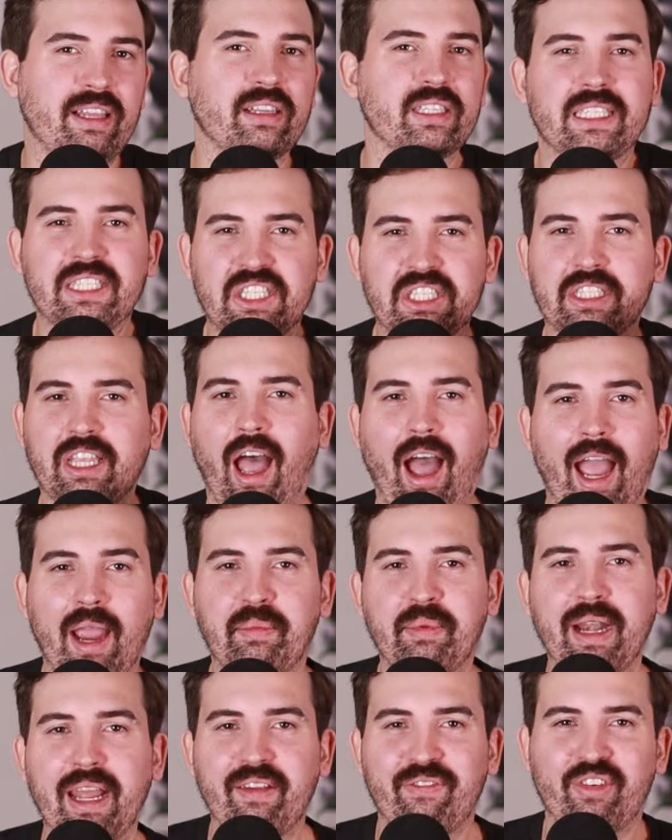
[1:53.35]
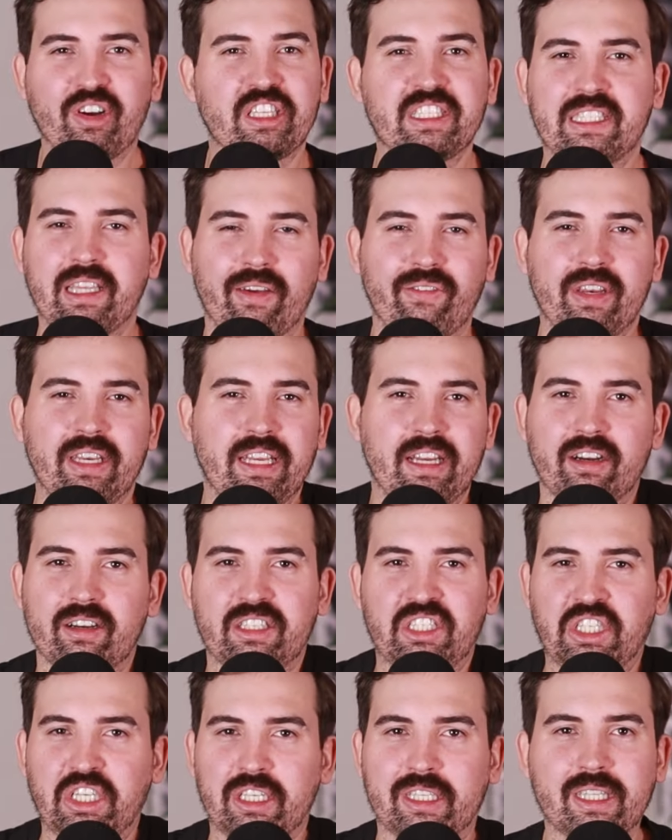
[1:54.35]
doesn't just hibernate for seven
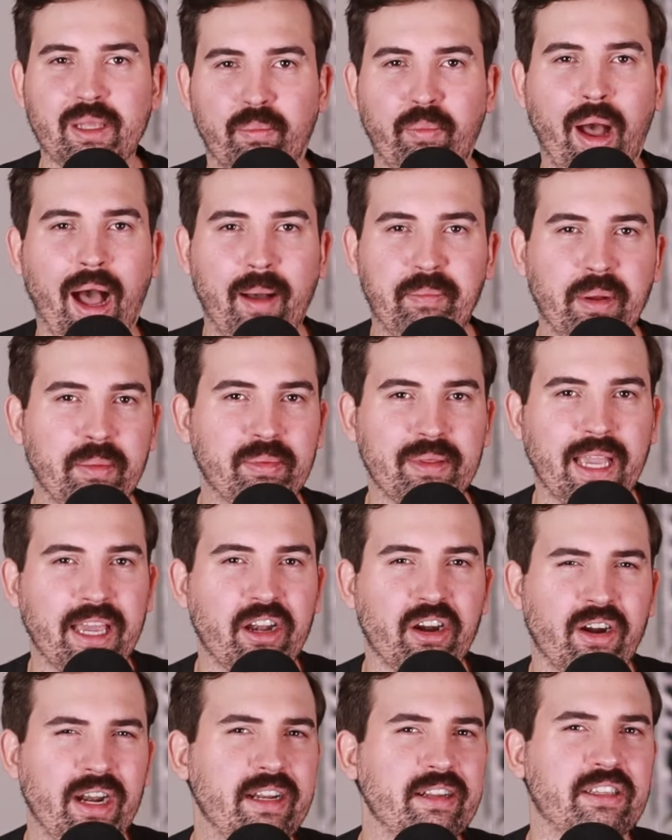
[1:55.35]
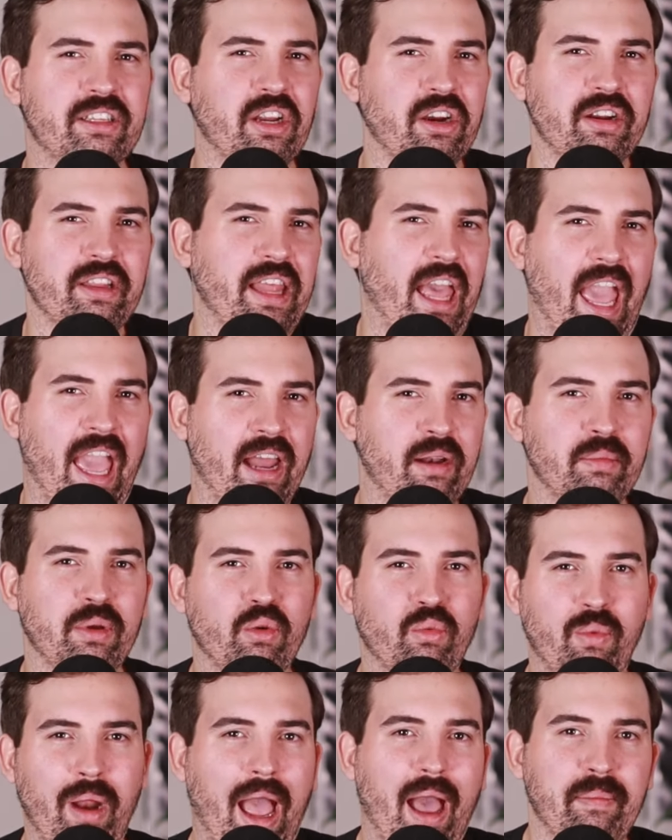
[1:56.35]
years just to pop up later and turn the
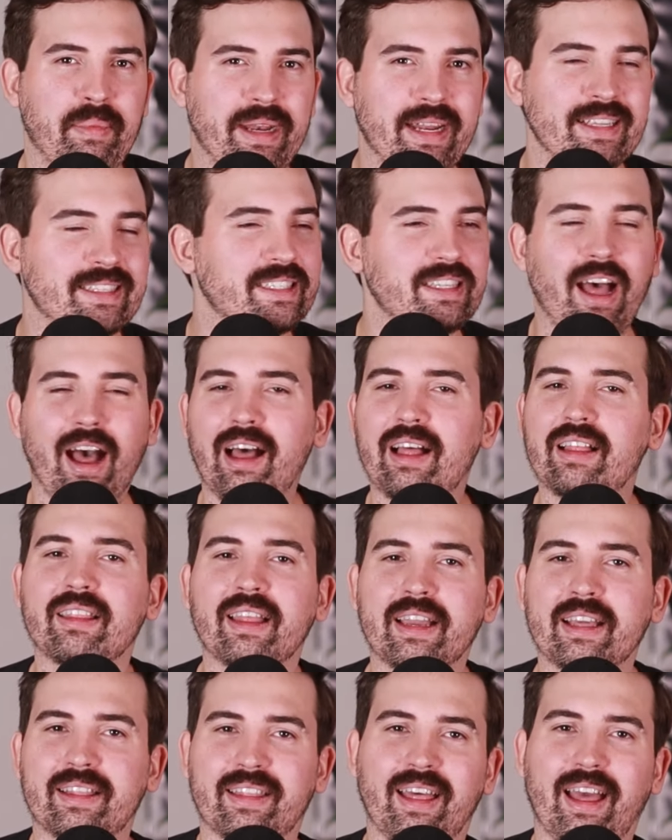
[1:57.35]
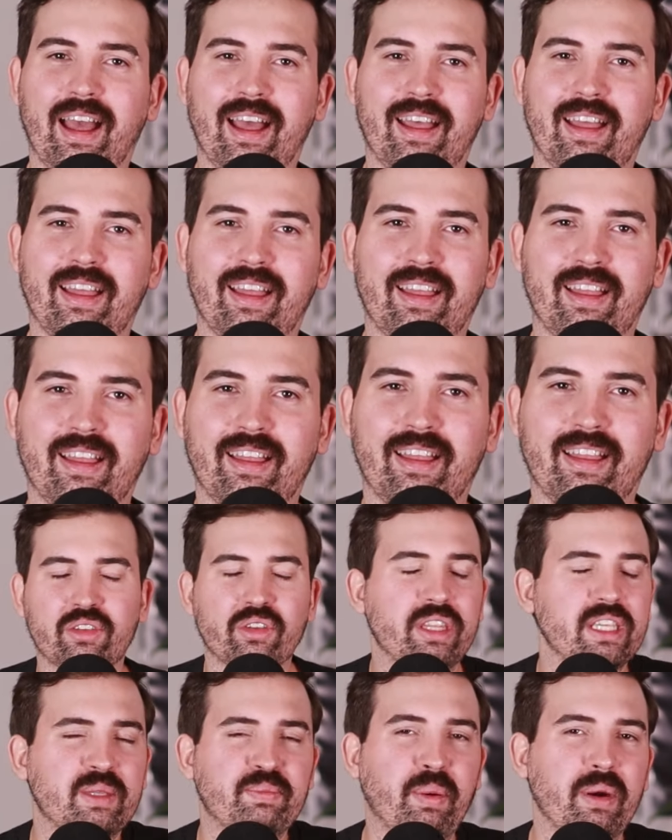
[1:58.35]
animal rabid. It's not like that. So
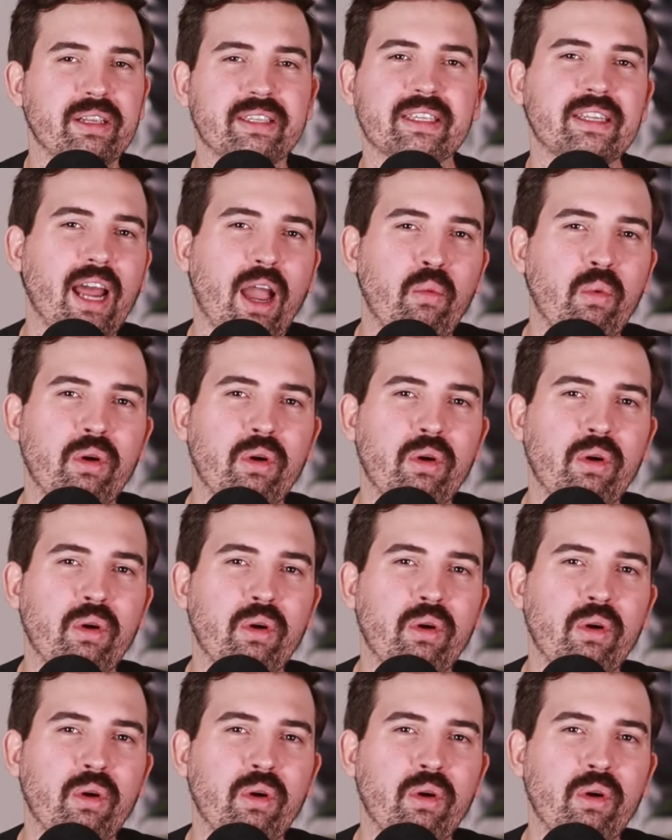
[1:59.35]
this person I